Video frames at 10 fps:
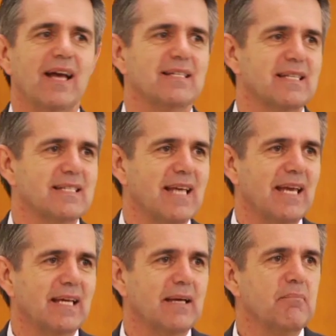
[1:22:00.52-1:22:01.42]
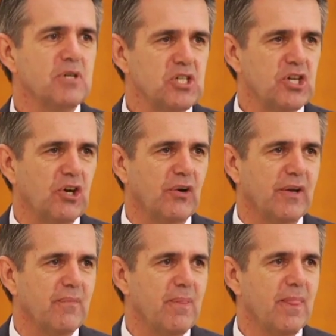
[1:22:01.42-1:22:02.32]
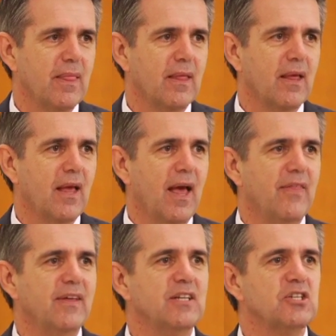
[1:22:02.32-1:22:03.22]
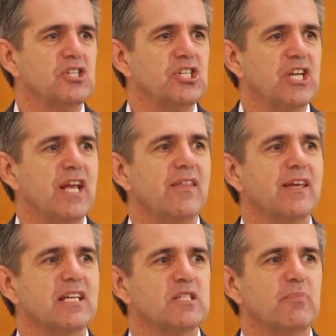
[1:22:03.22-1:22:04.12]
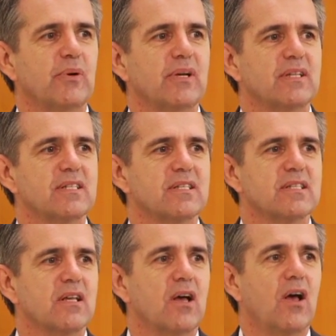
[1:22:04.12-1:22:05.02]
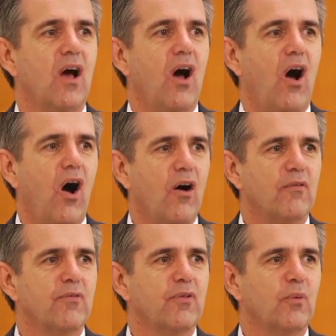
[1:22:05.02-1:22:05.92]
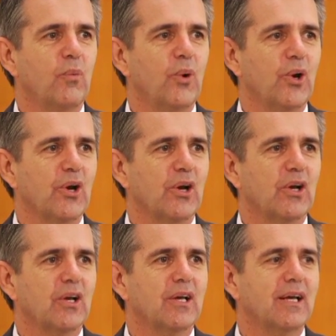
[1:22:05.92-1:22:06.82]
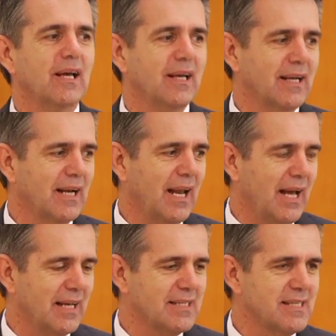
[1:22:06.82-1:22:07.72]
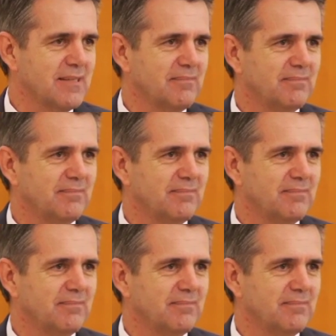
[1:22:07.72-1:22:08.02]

as a stake missionary, and then to share the experiences of the work in class.